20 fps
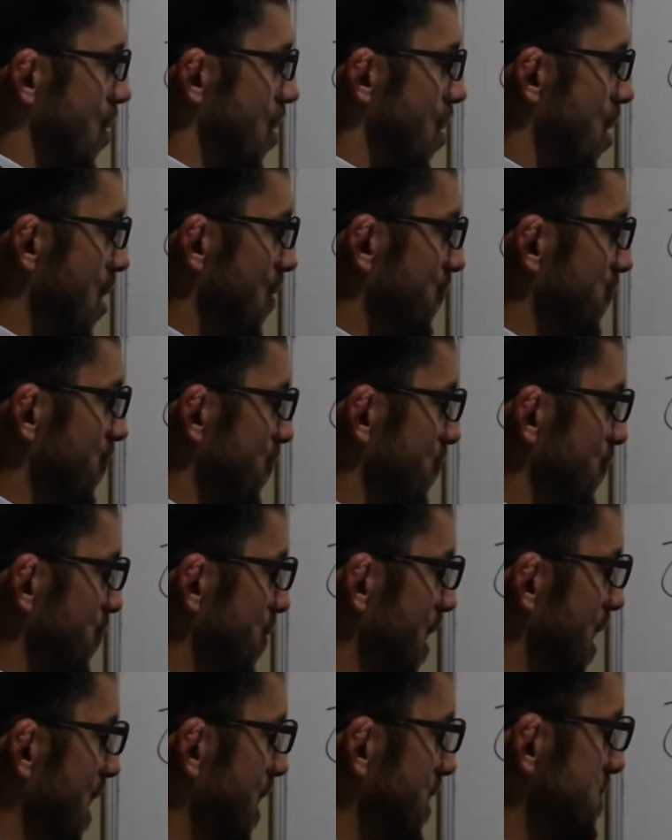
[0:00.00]
half of
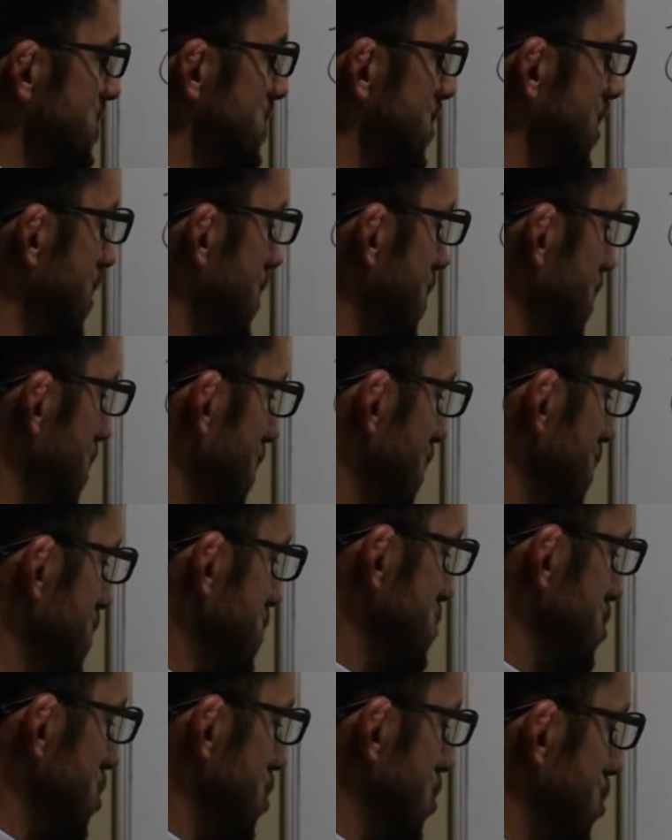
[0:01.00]
that
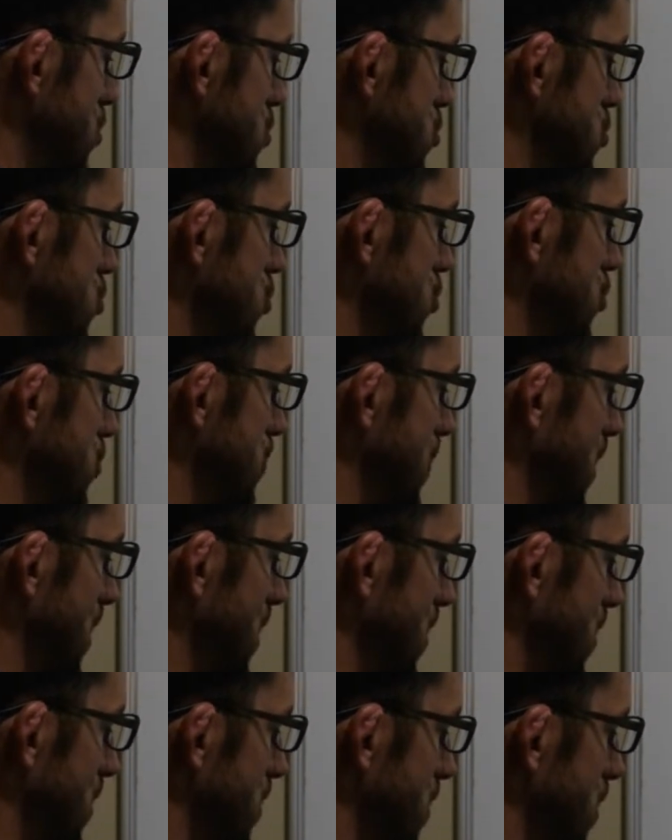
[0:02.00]
is 2
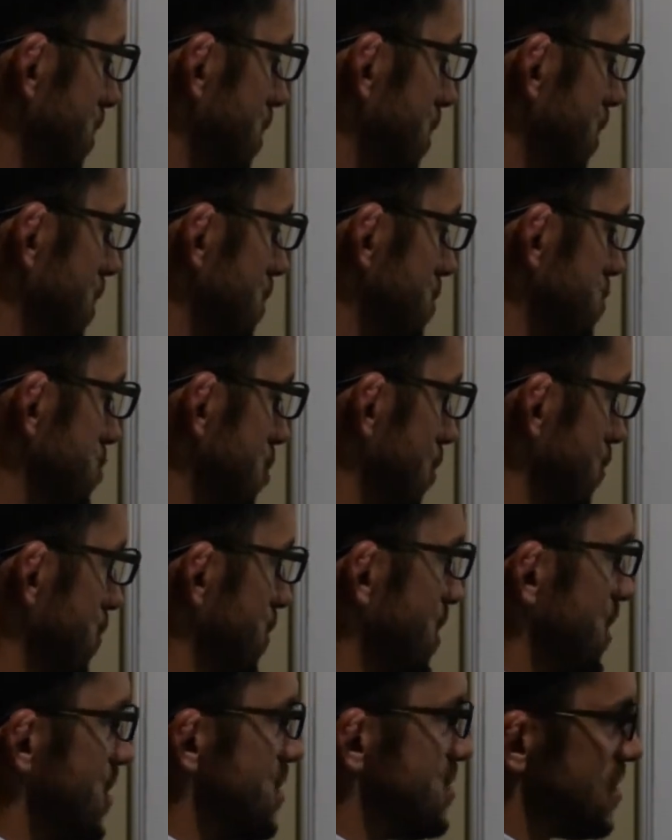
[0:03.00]
million. So
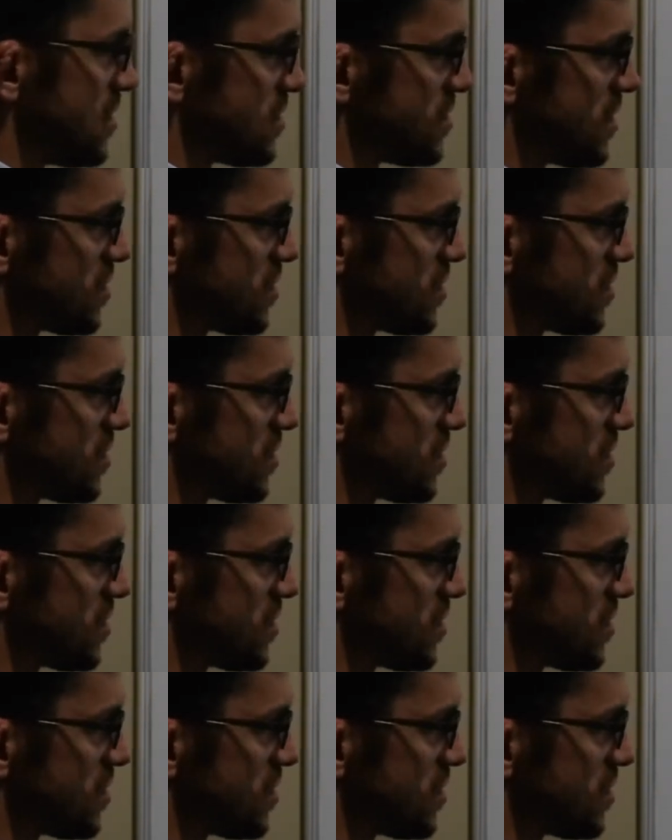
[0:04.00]
the easiest